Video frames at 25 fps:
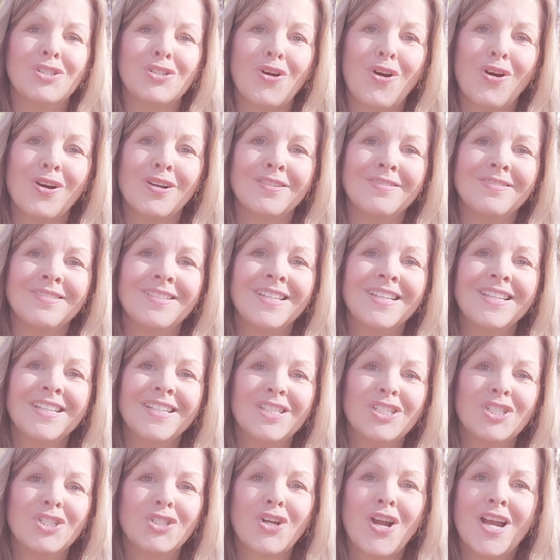start
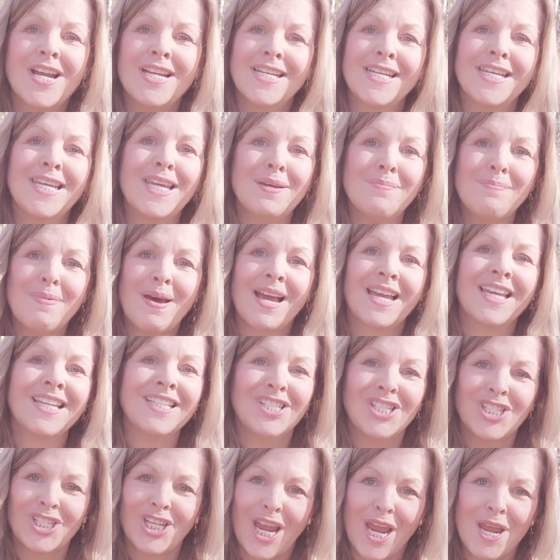trying to get back
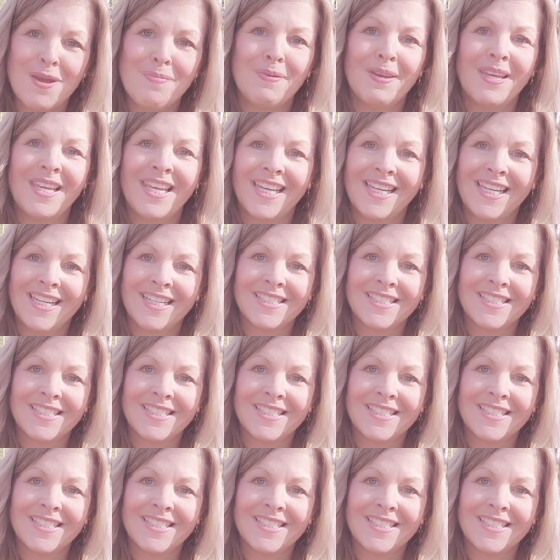in shape again.